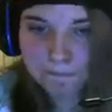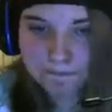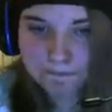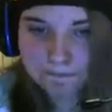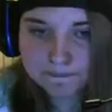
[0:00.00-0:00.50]

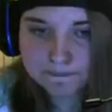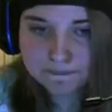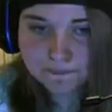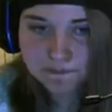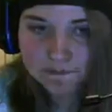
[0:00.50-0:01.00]
Well,
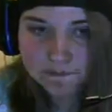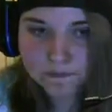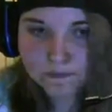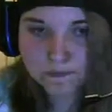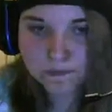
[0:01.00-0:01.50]

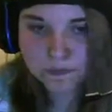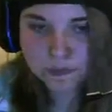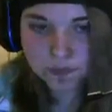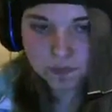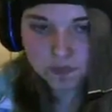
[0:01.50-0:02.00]
thank you.
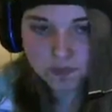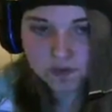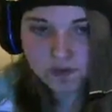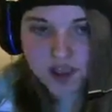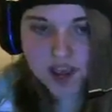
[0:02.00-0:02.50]

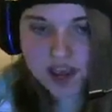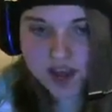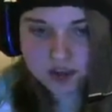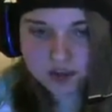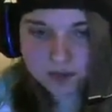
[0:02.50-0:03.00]
Hey!
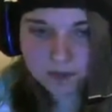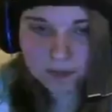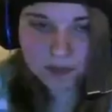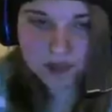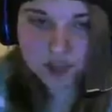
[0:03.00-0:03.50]

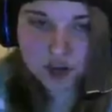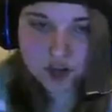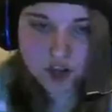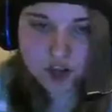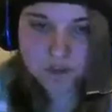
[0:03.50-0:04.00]
Don't
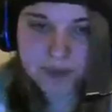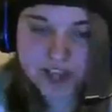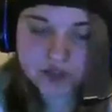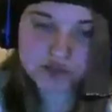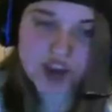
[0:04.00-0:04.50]
kill your best
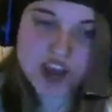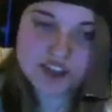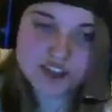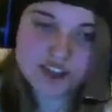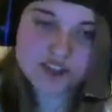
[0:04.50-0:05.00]
friend,
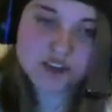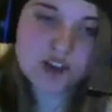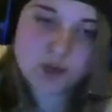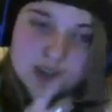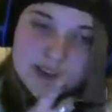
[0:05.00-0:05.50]
even though I'm
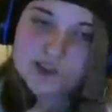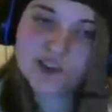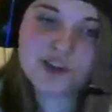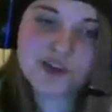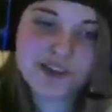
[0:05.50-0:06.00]
trying to kill
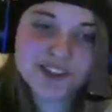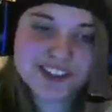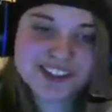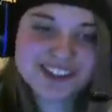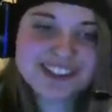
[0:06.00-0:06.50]
you.
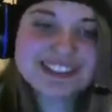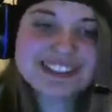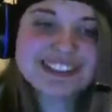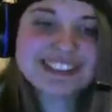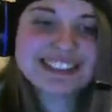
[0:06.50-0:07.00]

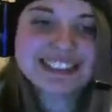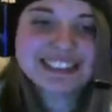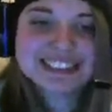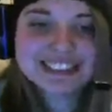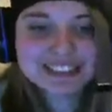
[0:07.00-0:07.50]

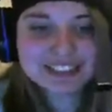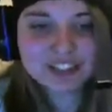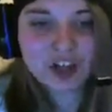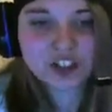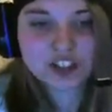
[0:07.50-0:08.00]
The
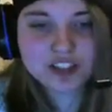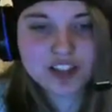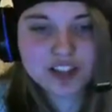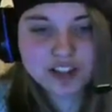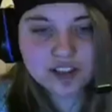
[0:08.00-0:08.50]
logic in that.
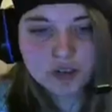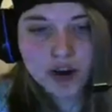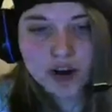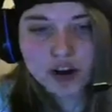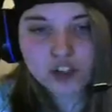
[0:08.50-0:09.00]
Why
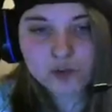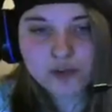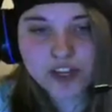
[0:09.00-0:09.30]
aren't you moving?